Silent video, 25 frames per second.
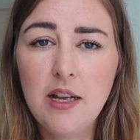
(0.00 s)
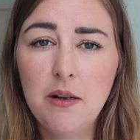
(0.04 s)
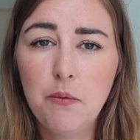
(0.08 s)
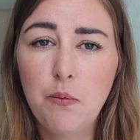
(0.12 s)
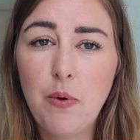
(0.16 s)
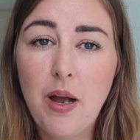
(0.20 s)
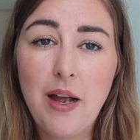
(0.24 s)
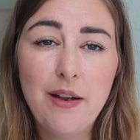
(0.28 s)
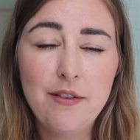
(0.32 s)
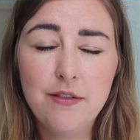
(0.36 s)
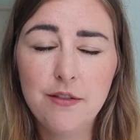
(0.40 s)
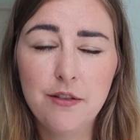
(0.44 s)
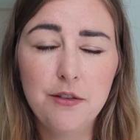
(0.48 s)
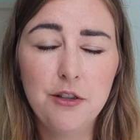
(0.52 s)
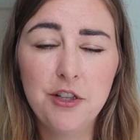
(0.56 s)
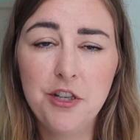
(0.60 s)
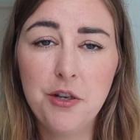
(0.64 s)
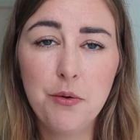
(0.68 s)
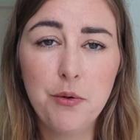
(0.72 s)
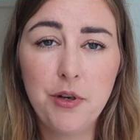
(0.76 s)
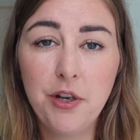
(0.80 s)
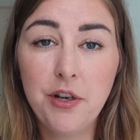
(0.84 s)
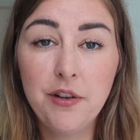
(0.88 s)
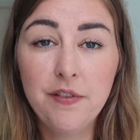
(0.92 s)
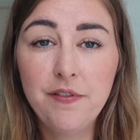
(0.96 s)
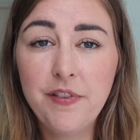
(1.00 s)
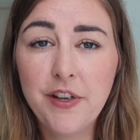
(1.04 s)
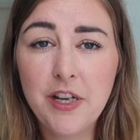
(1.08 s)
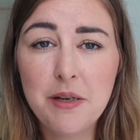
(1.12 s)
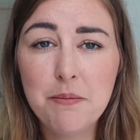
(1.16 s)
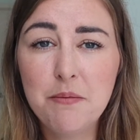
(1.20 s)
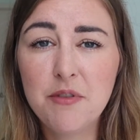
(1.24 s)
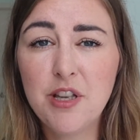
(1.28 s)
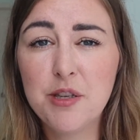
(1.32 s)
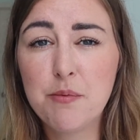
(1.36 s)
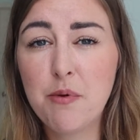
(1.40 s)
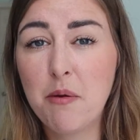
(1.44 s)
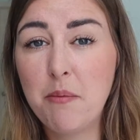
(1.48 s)
whatever you were going to
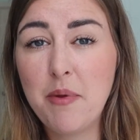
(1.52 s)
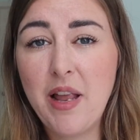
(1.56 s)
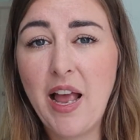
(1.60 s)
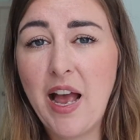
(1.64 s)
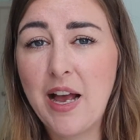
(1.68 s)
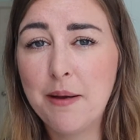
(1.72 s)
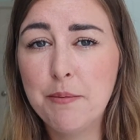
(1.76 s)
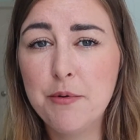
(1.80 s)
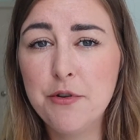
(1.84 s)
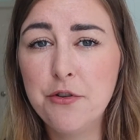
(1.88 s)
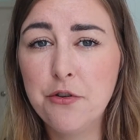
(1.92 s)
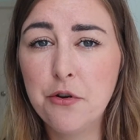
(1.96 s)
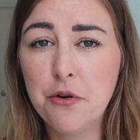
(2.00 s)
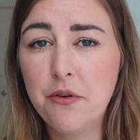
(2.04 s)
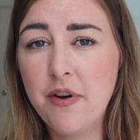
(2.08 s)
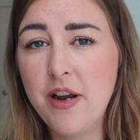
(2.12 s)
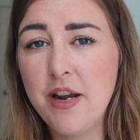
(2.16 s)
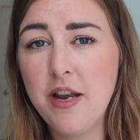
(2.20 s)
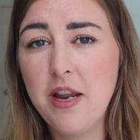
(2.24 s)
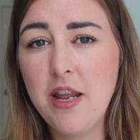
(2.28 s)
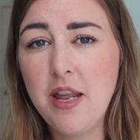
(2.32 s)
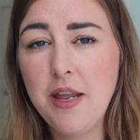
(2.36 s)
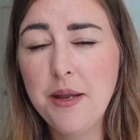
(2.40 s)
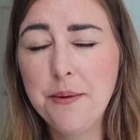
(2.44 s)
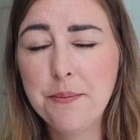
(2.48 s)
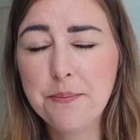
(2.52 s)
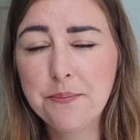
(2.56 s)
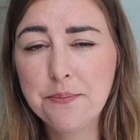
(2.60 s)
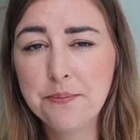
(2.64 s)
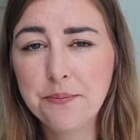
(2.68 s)
film has probably happened already.